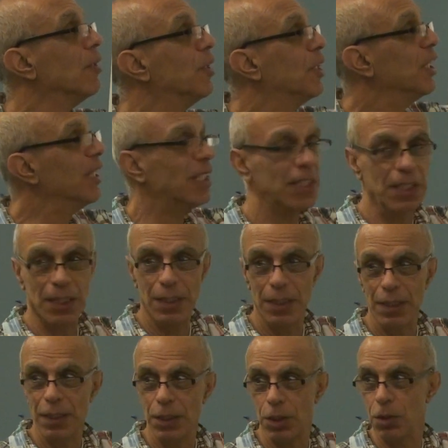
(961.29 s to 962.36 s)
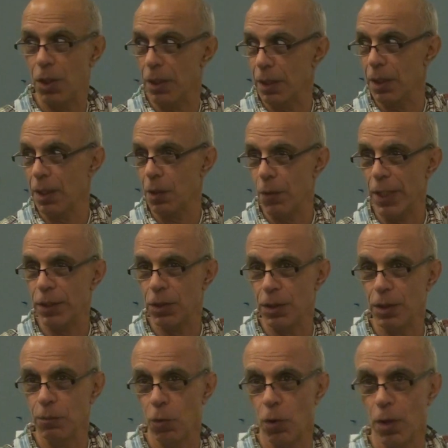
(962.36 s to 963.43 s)
this here is not an equation
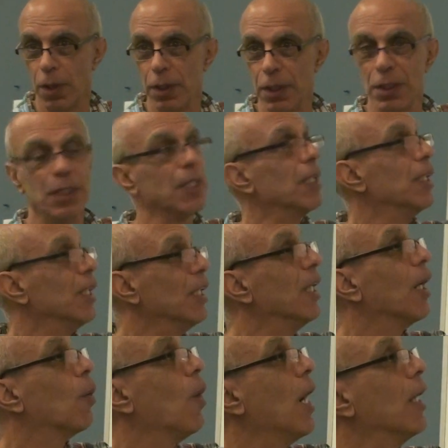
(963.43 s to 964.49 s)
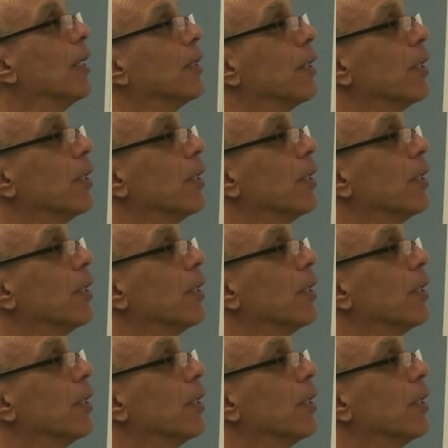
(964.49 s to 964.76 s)
anymore; it's an inequality.